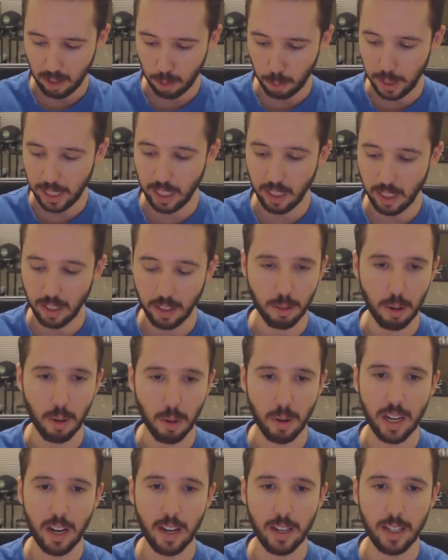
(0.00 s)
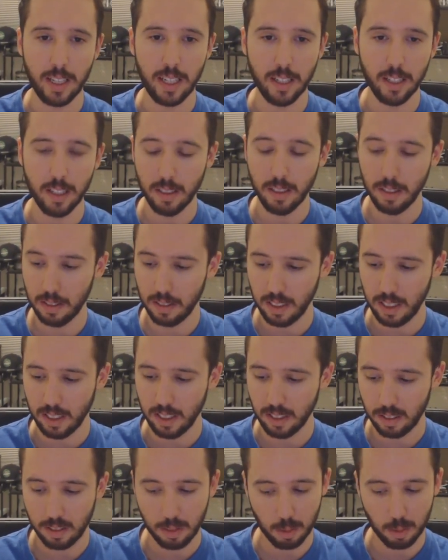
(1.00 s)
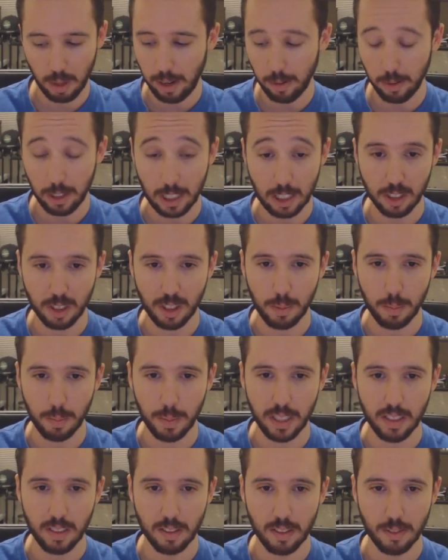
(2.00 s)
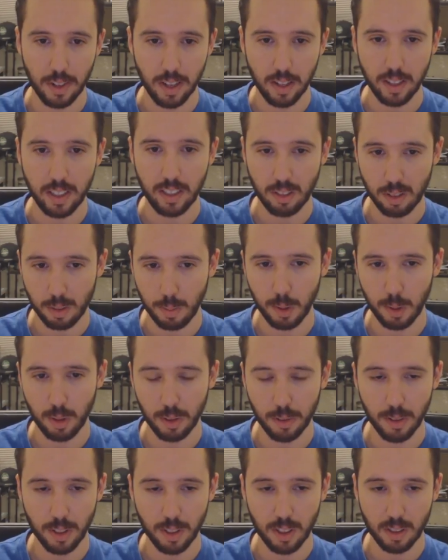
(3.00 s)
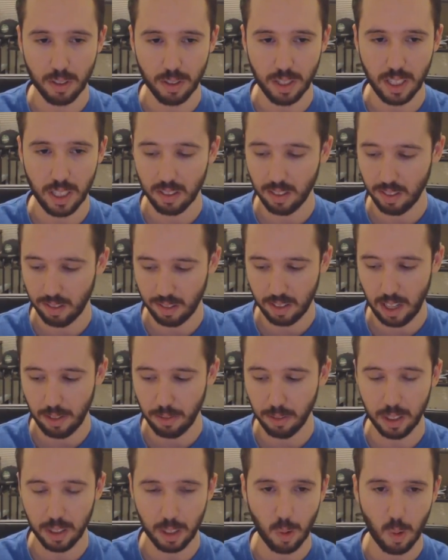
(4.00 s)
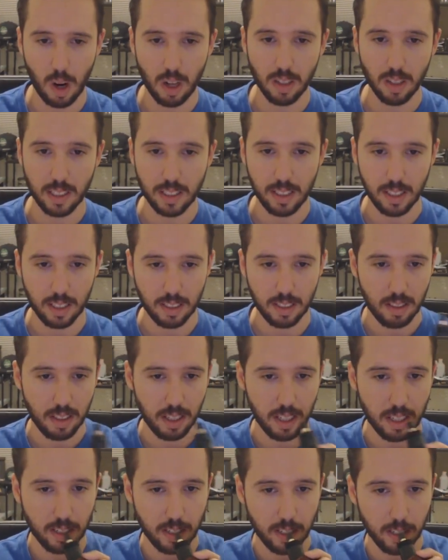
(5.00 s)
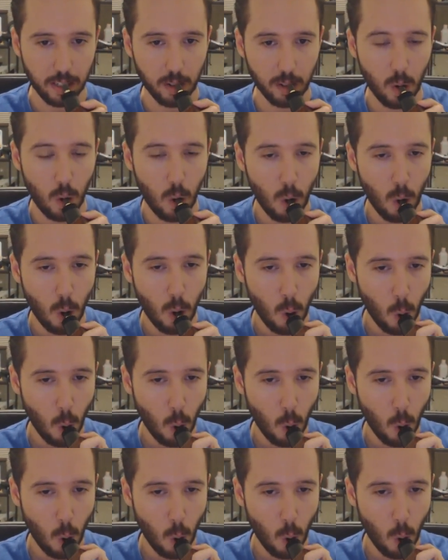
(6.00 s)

And speaking throw it on here, it's right where it should be. It's very smooth for a six. It's definitely quality nicotine in here.